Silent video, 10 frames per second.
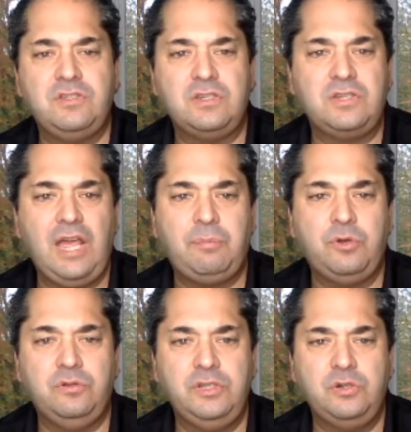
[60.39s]
Capital
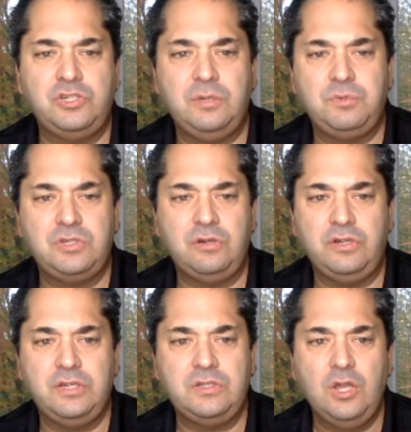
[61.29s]
Leadership
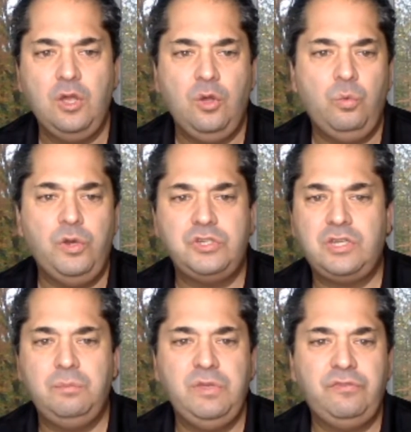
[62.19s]
Series, which
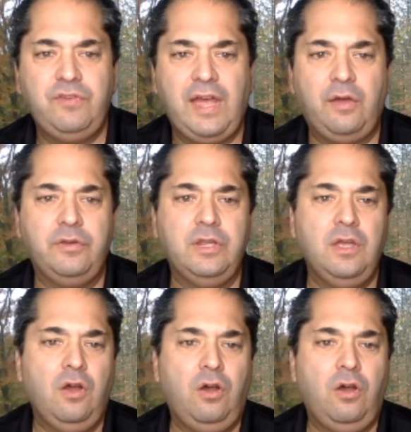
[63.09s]
can be found on